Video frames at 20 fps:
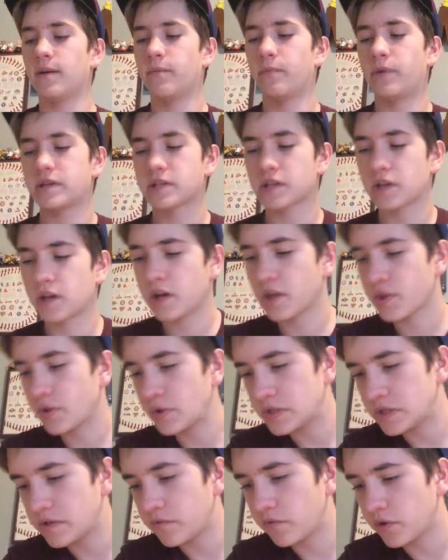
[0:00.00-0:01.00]
Prescott,
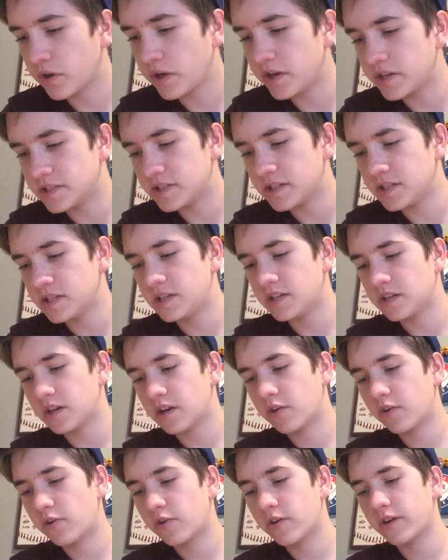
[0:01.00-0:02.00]
13 for 18,
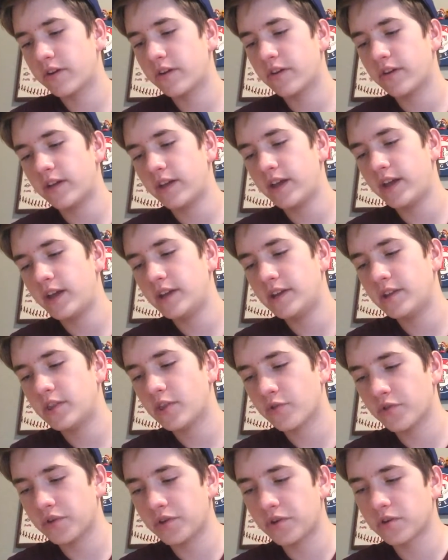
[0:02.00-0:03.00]

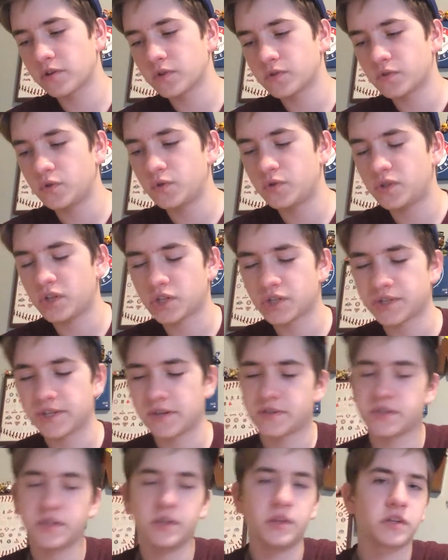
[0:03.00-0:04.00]
183 yards, 2
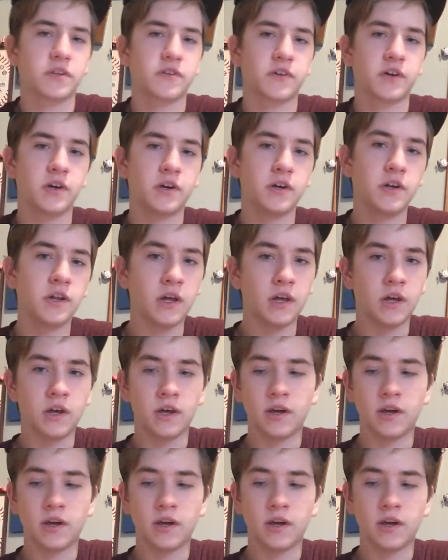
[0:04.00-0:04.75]
touchdowns. He looked good.